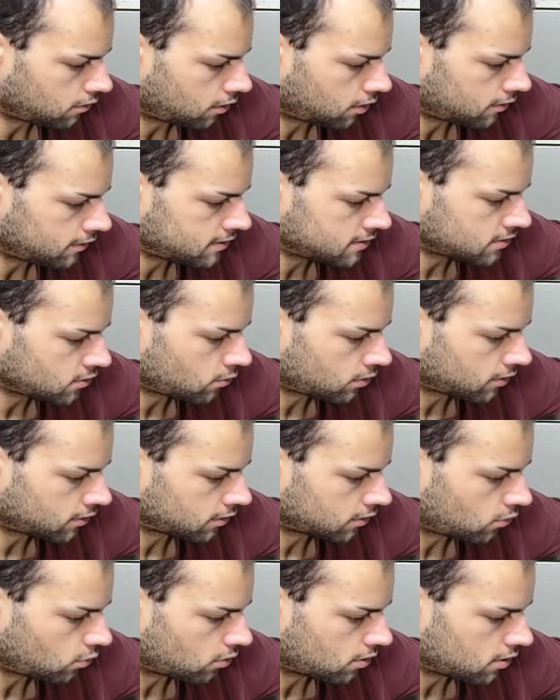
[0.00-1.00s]
Are these going on the
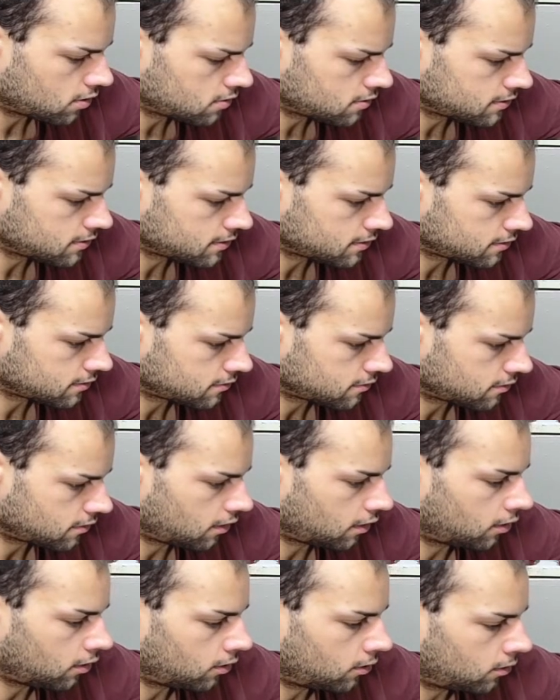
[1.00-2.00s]
corners?
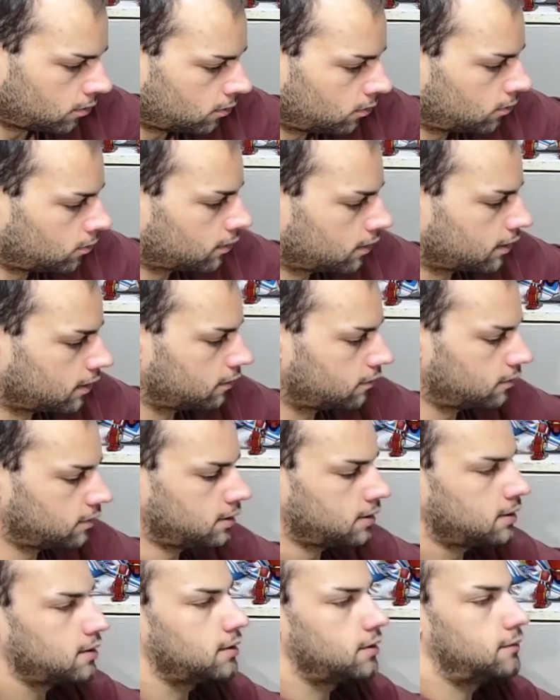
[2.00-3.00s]
Oh, okay.
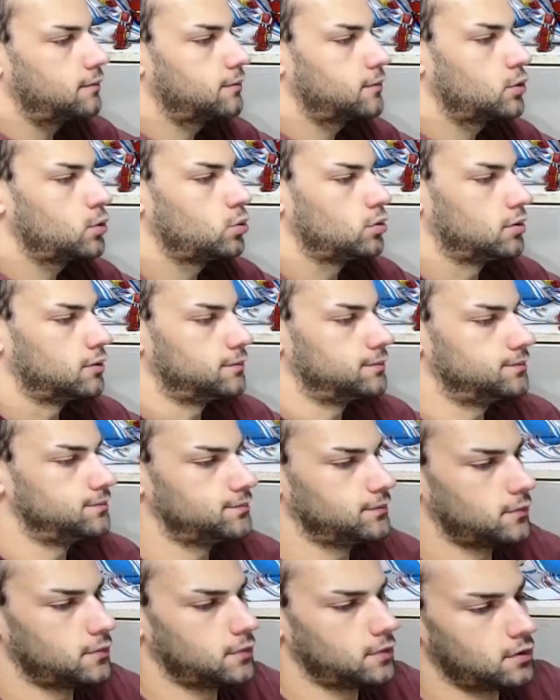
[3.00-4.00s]
Yeah, yeah. Cool.
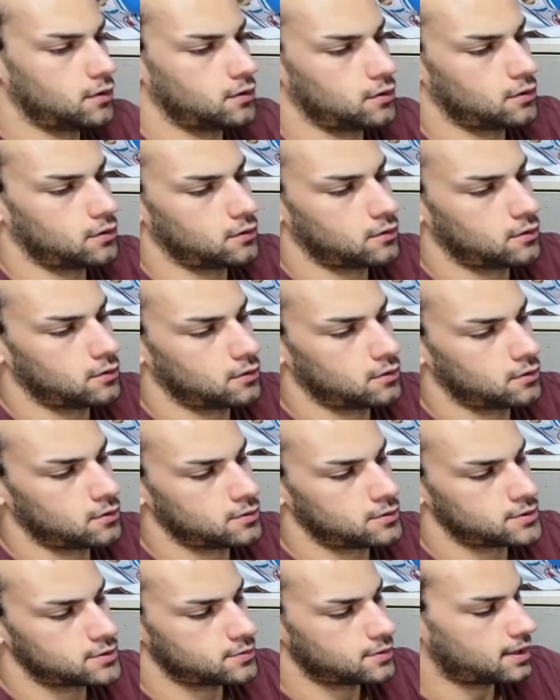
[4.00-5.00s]

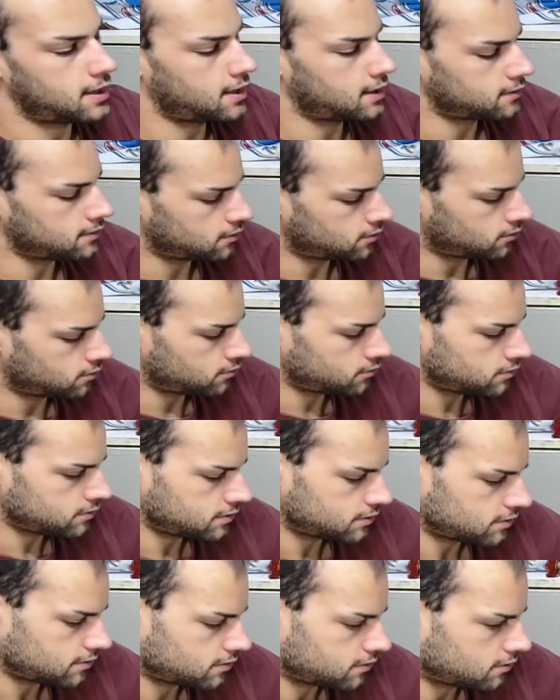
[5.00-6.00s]
So add
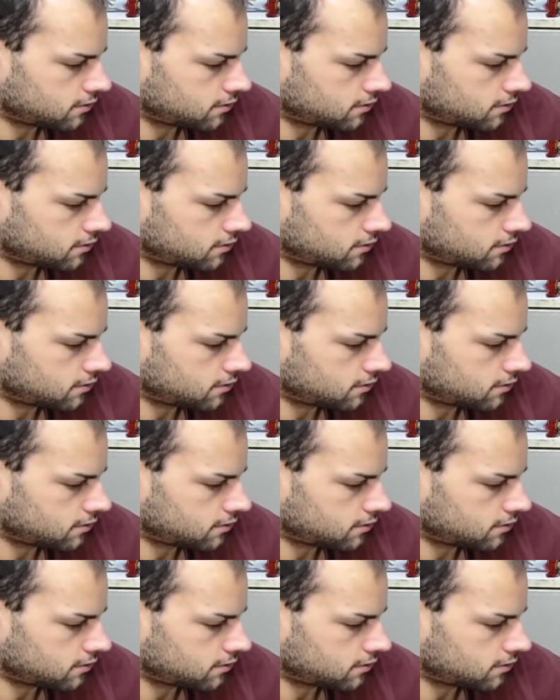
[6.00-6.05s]
those.